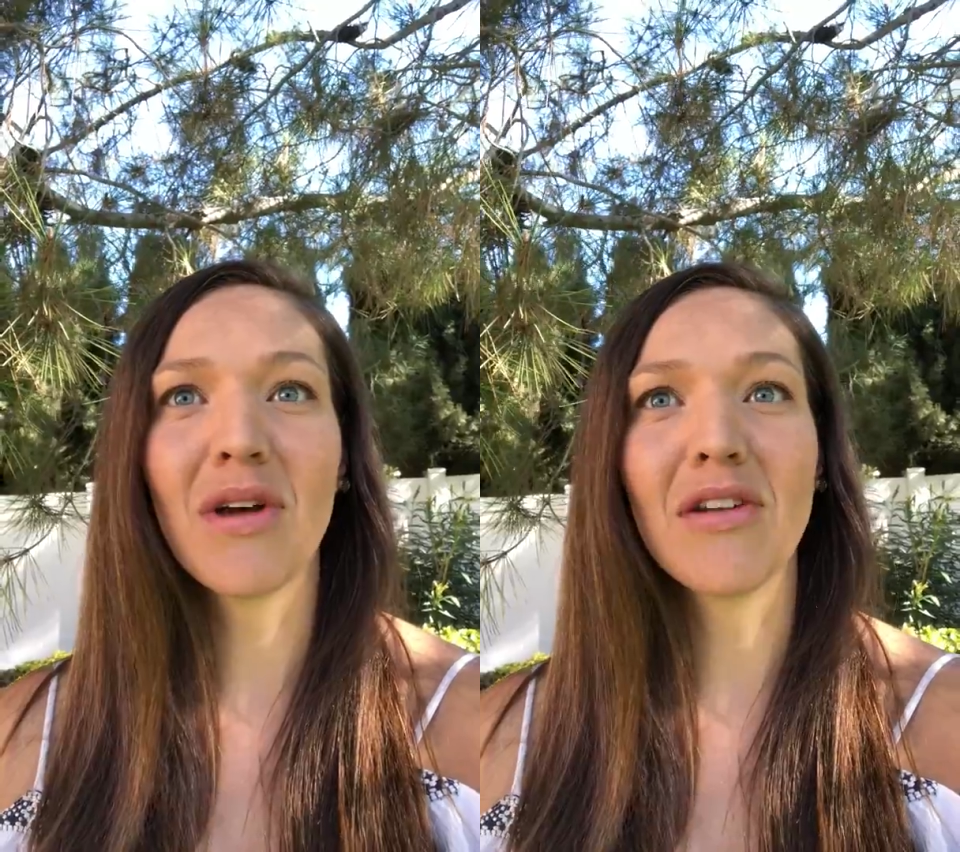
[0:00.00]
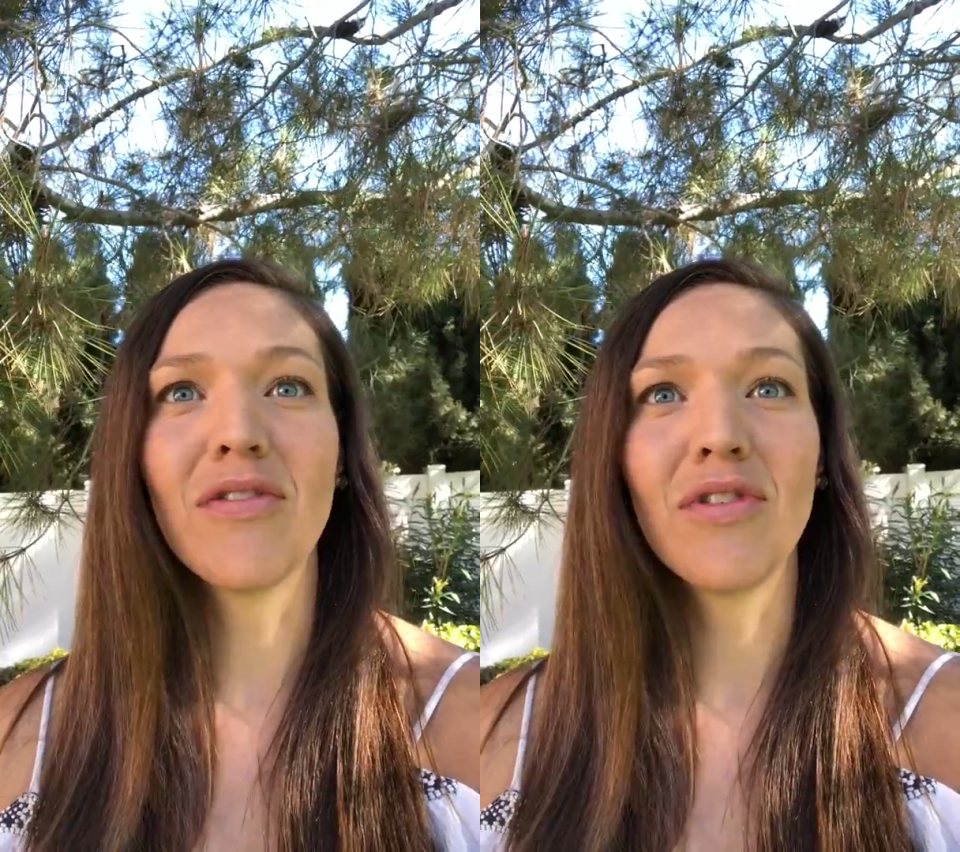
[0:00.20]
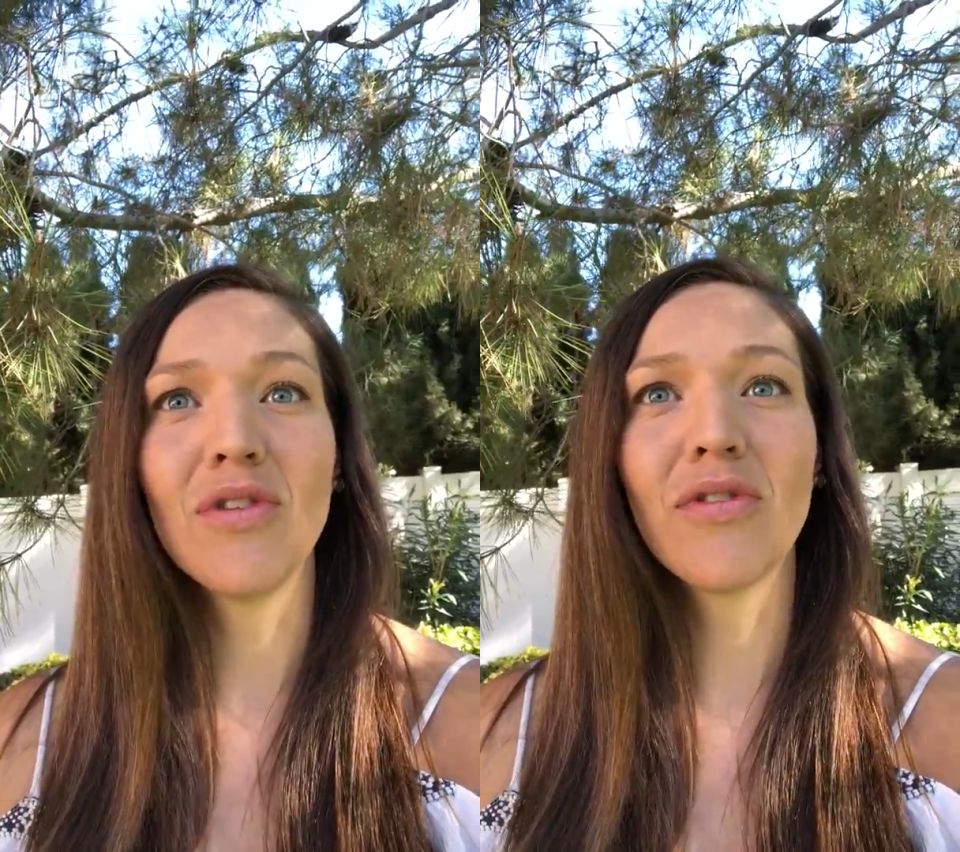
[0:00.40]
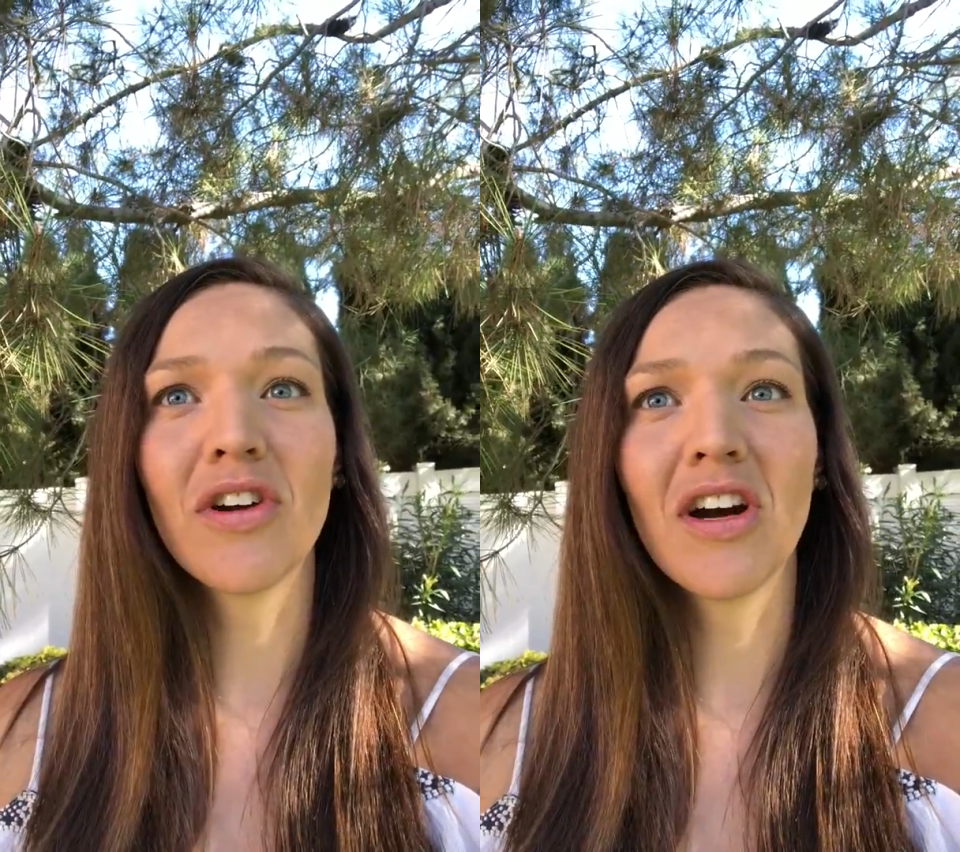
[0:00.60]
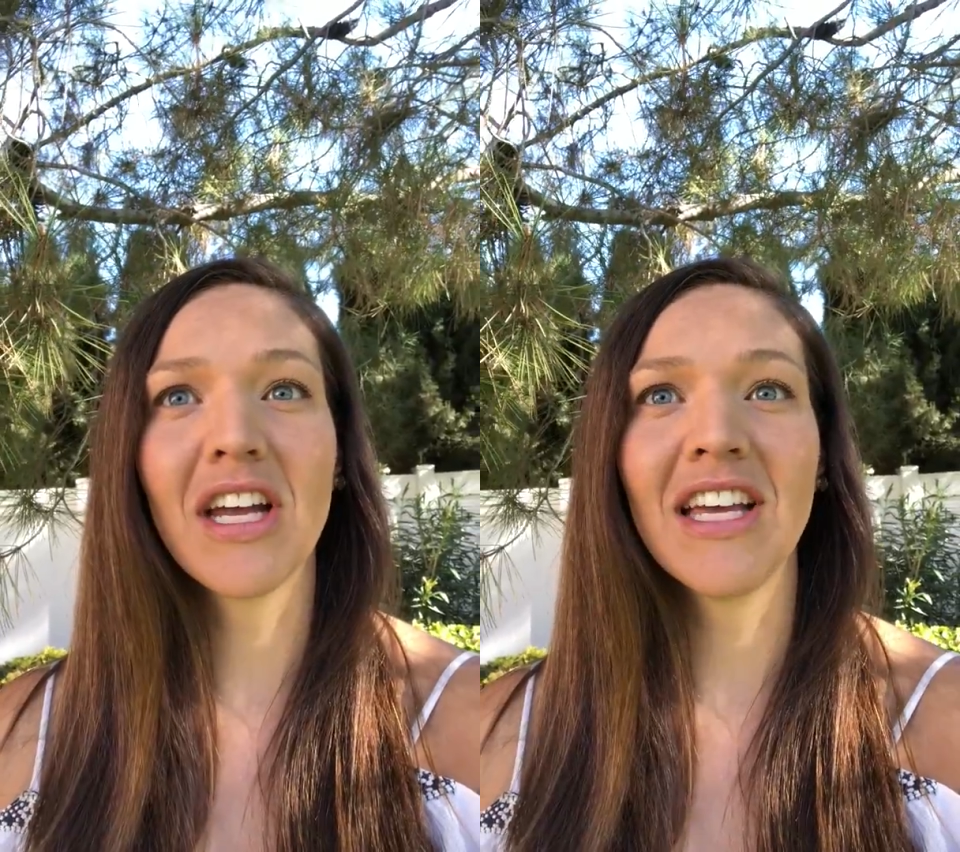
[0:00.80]
around food
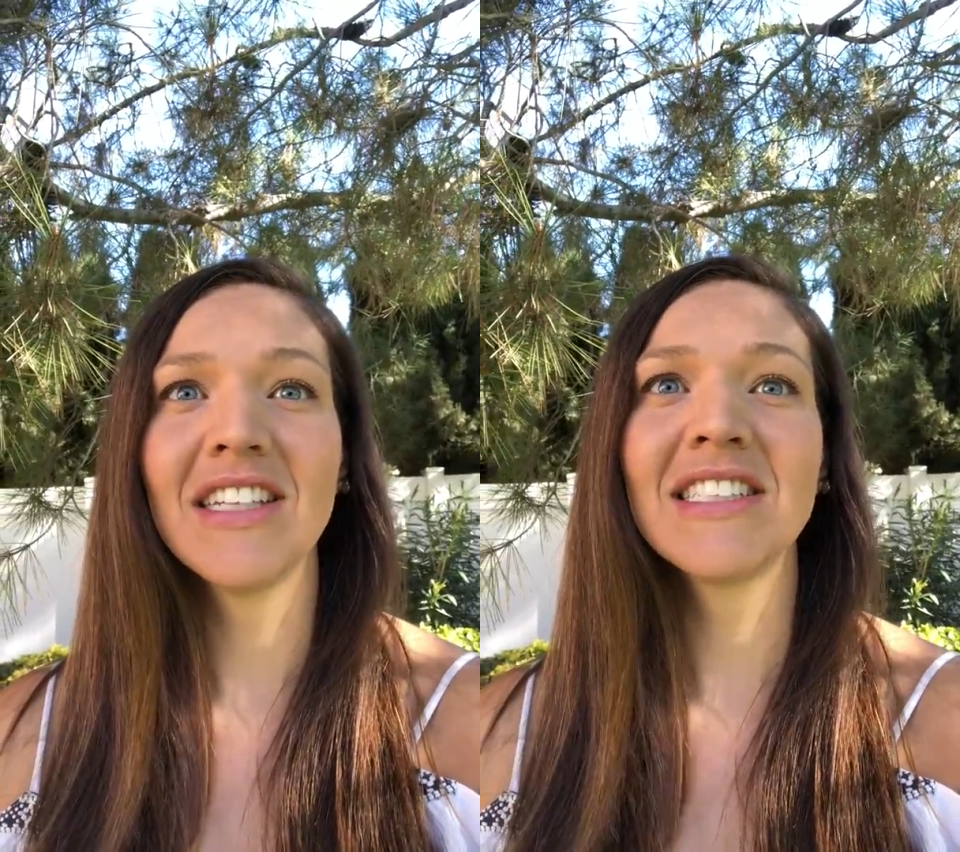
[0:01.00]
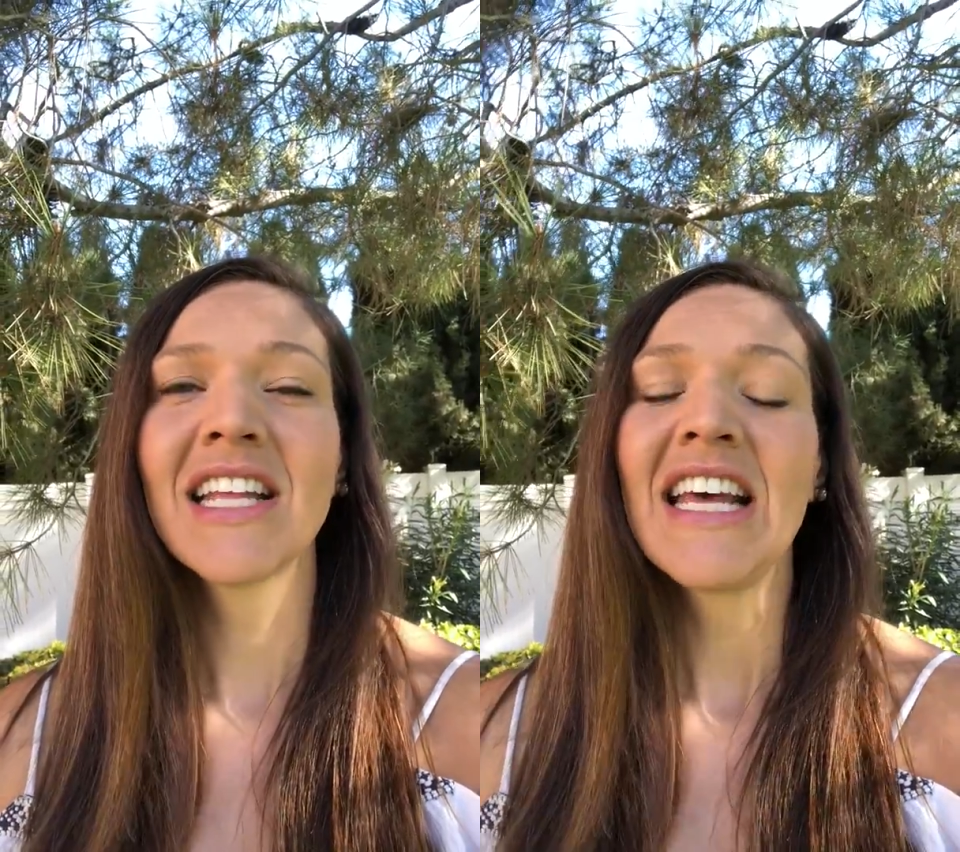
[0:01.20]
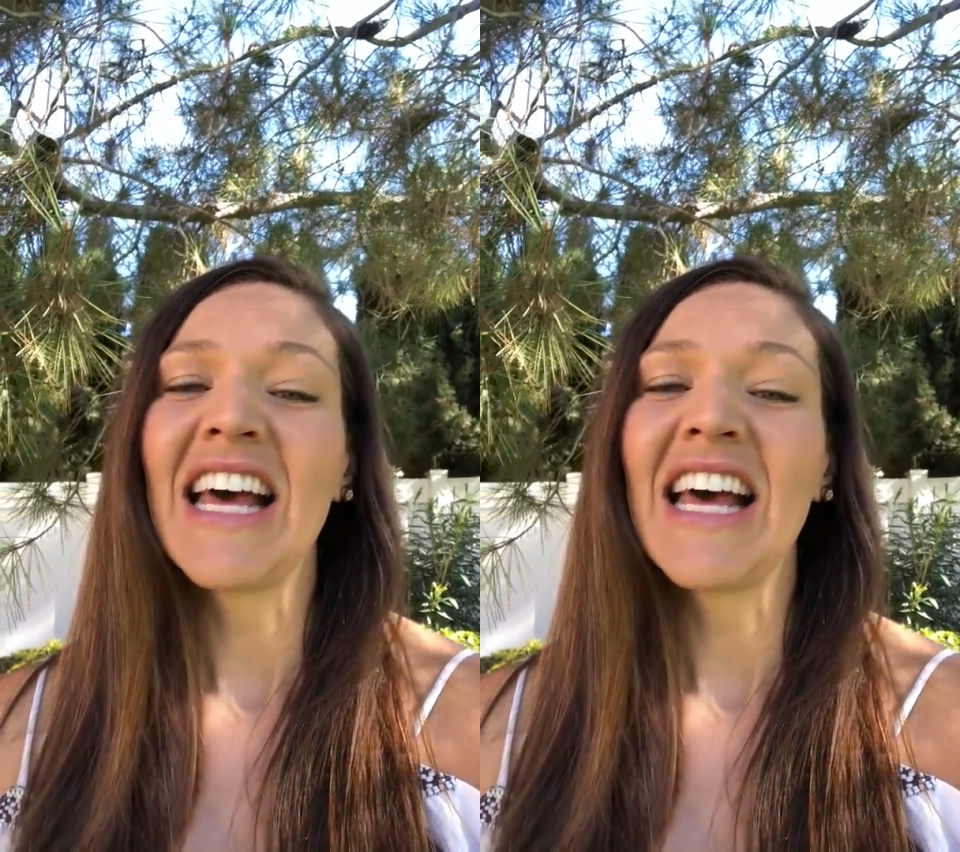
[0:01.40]
for our kids